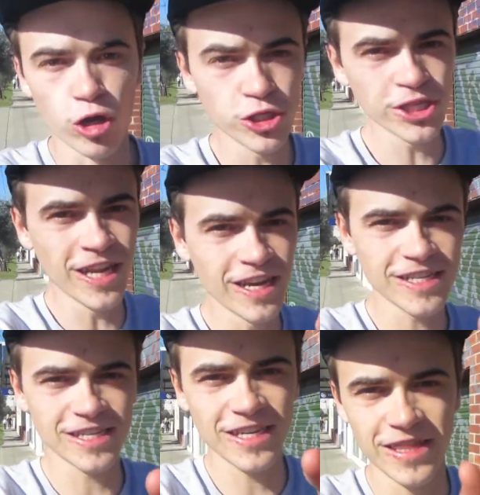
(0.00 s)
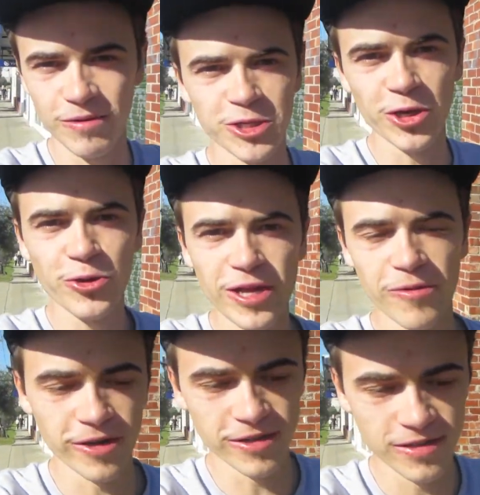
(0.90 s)
On to the next. That was no good,
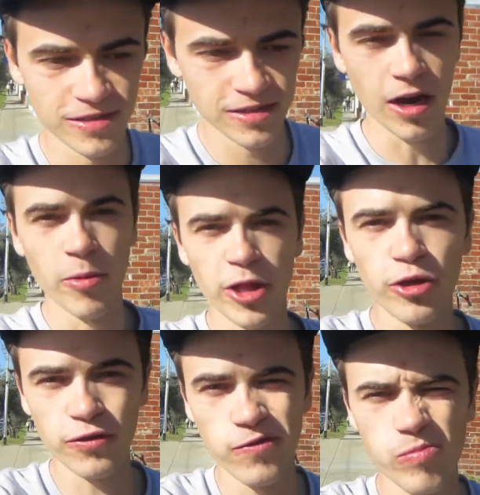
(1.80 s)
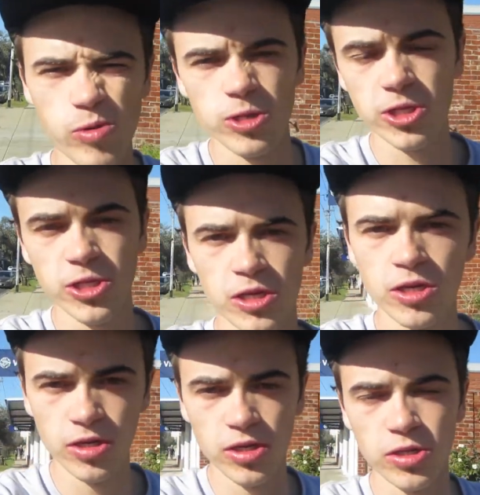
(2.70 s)
that one. I'm only looking for books.
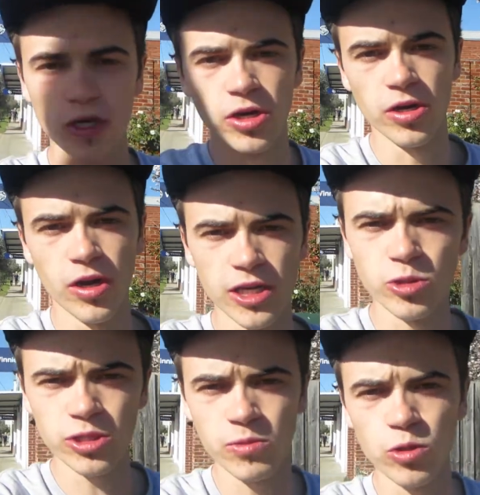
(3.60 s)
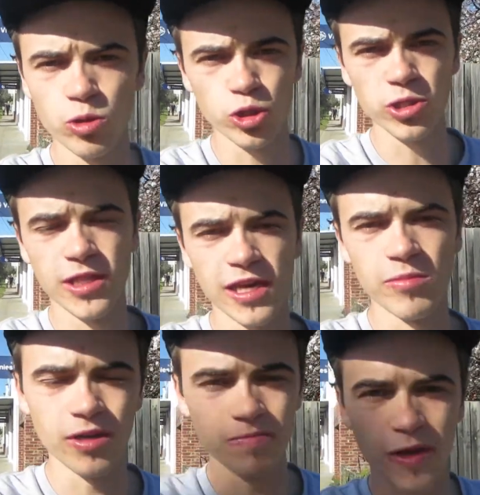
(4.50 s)
So I saw some cool shoes in there,
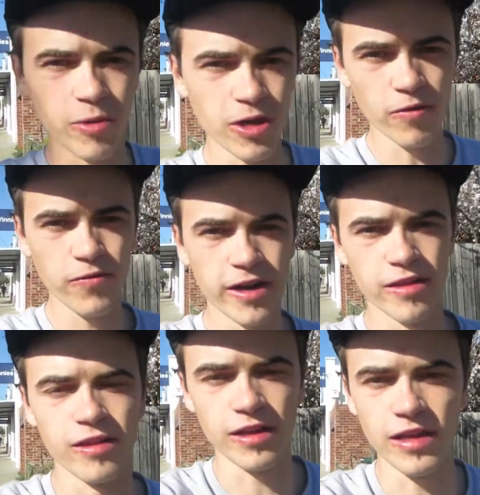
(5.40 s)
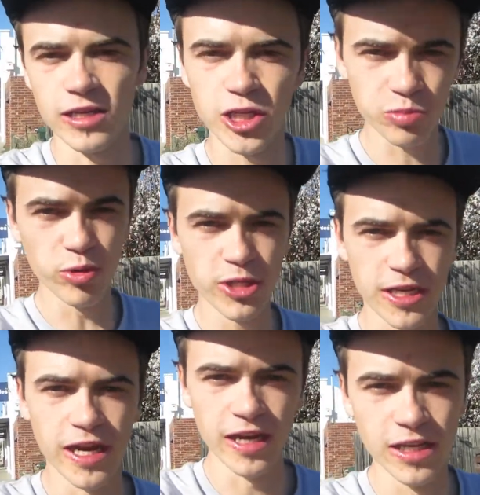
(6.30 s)
but I'm not going for anything like that. Just books
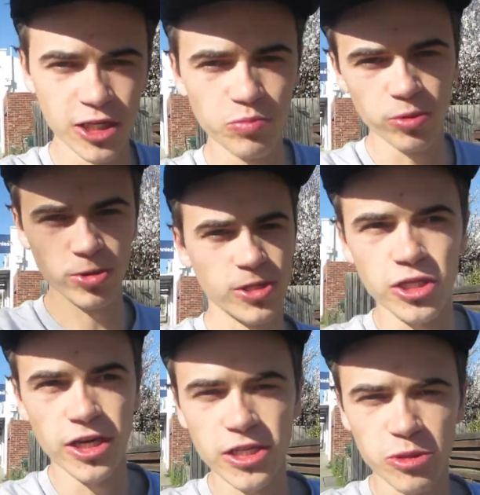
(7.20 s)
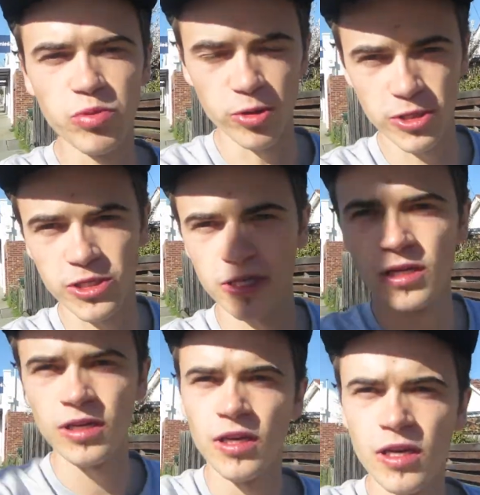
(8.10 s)
today. Just books. Just books.
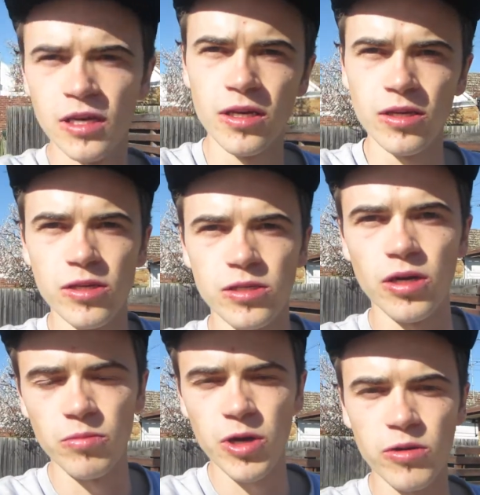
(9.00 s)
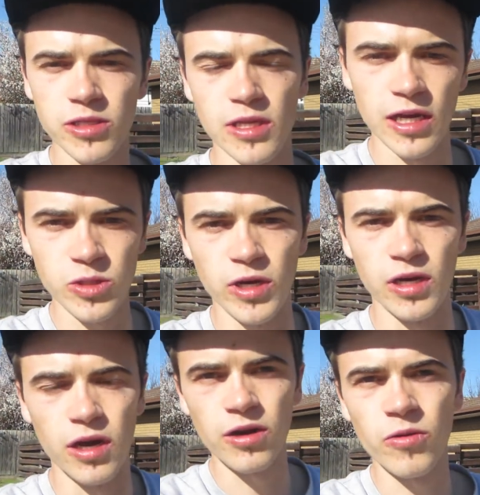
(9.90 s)
So I'm going to the next one.
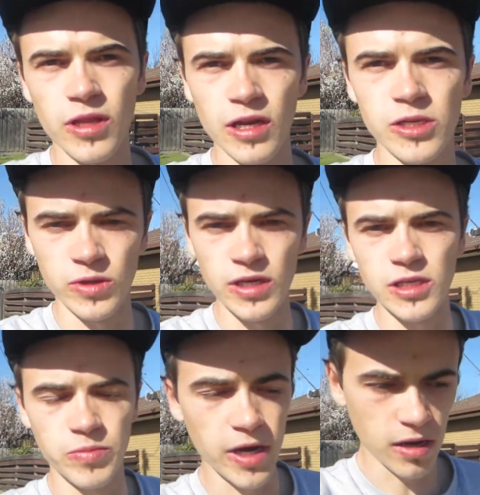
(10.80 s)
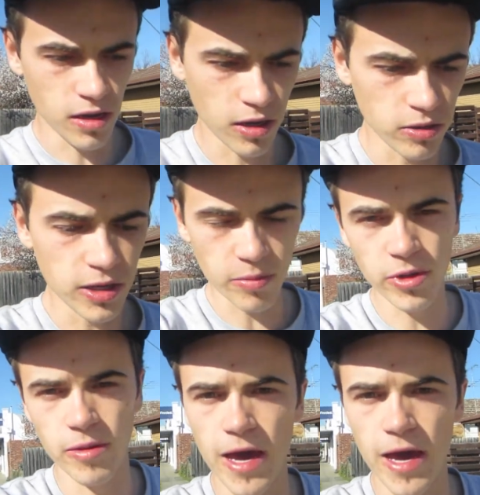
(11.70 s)
I don't know what the next one is, but I've got to look it up on the